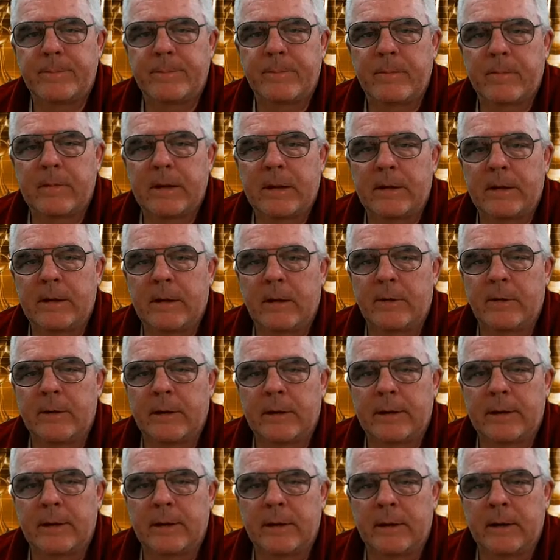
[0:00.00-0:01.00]
And now the
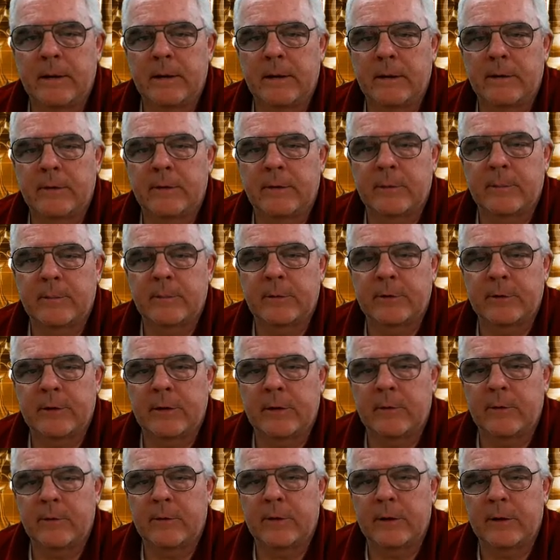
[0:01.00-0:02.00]
king gets
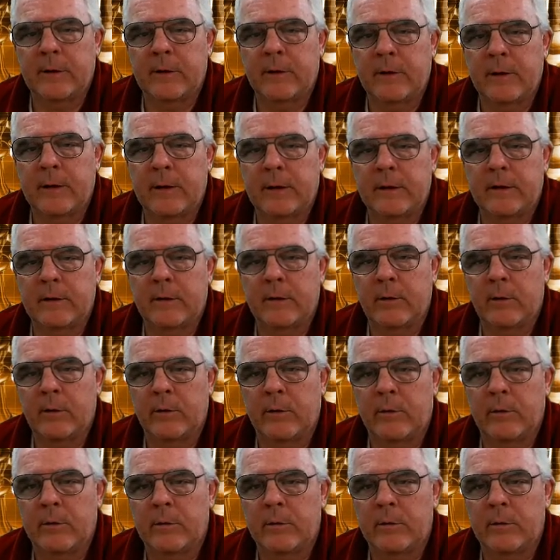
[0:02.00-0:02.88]
himself out of that little